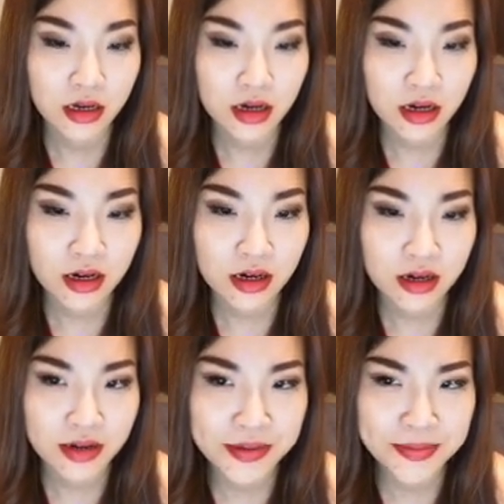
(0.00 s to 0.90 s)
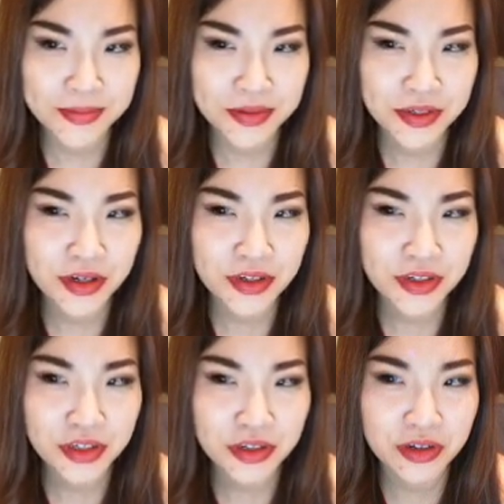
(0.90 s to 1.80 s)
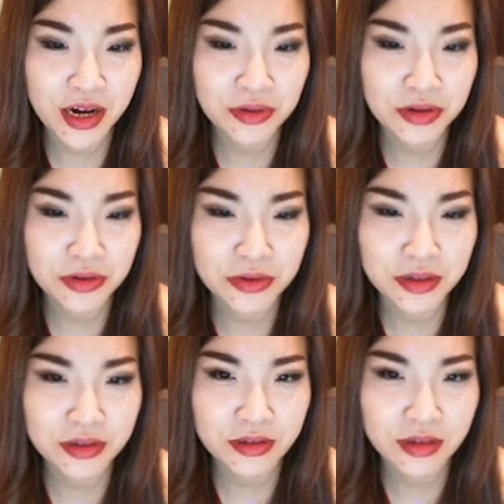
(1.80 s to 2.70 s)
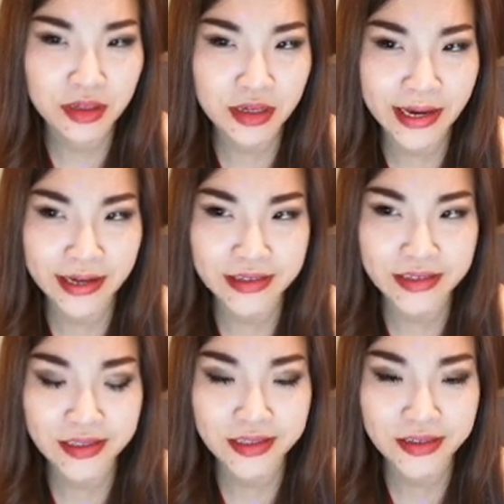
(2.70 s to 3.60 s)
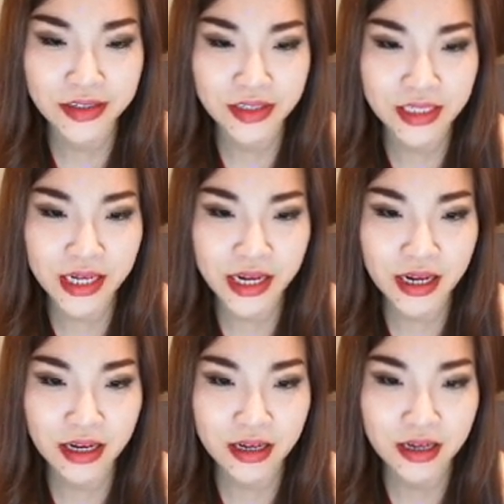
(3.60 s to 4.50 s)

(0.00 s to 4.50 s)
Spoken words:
Not sure how low it gets today.